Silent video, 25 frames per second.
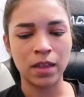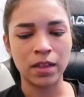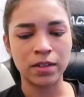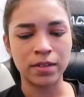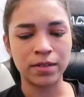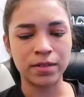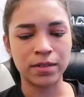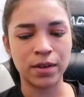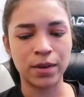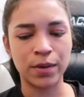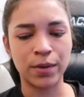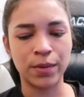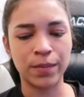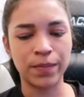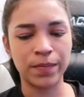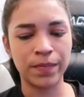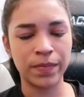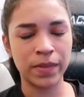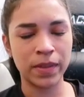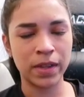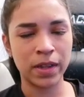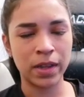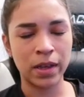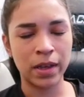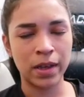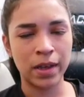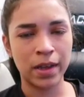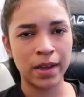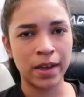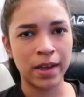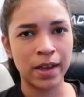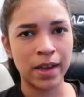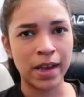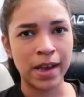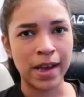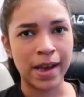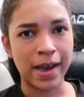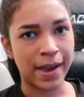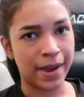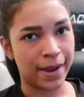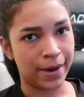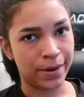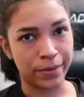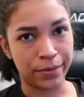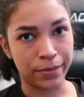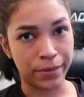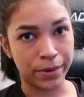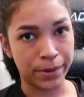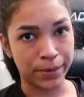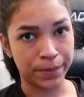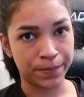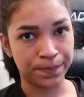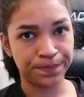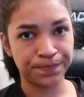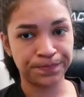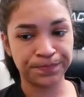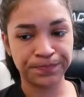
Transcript: So I don't know.